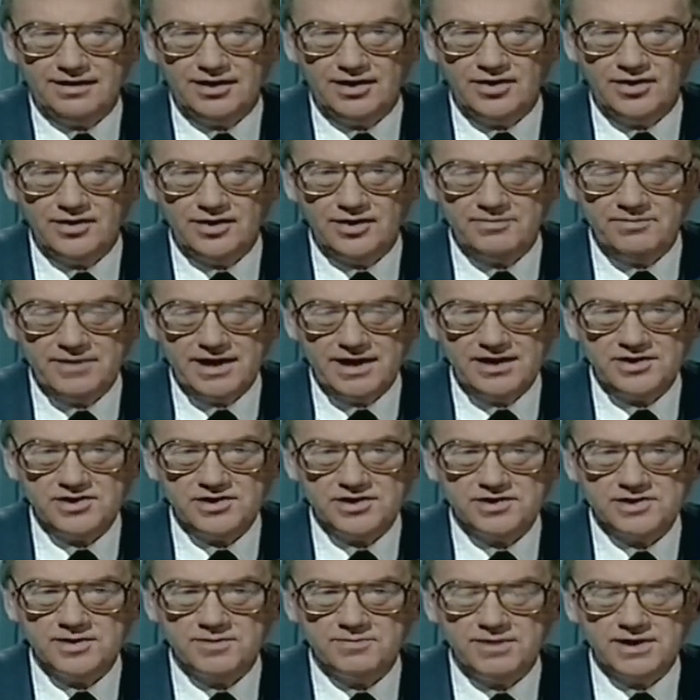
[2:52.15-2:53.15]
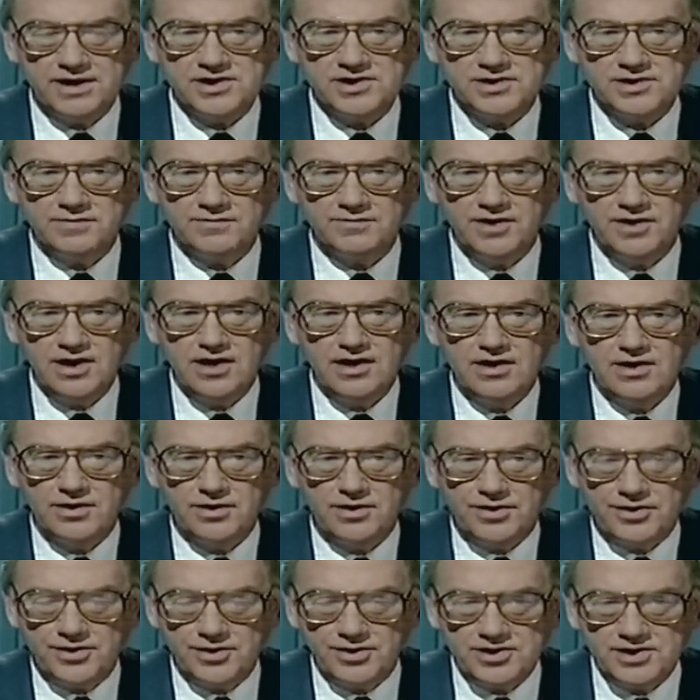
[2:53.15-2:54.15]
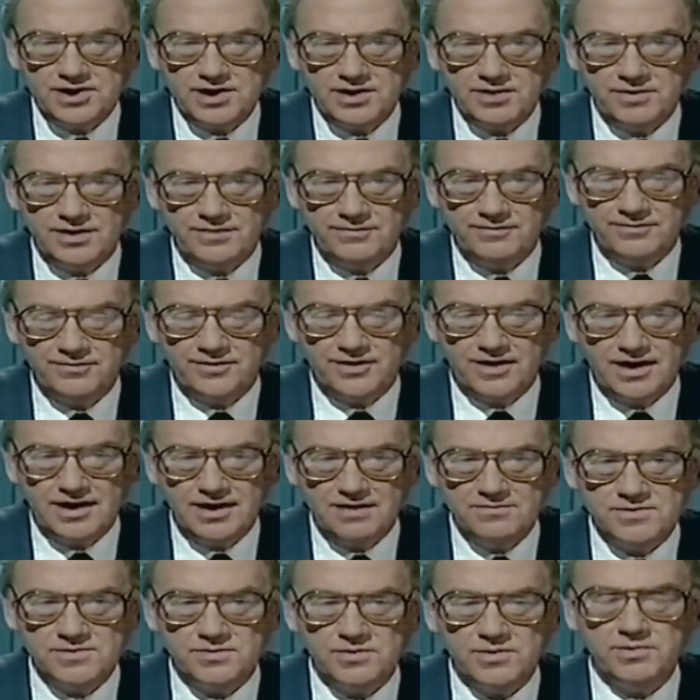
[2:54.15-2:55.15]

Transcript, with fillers: Longer match, it's the best of 31 frames.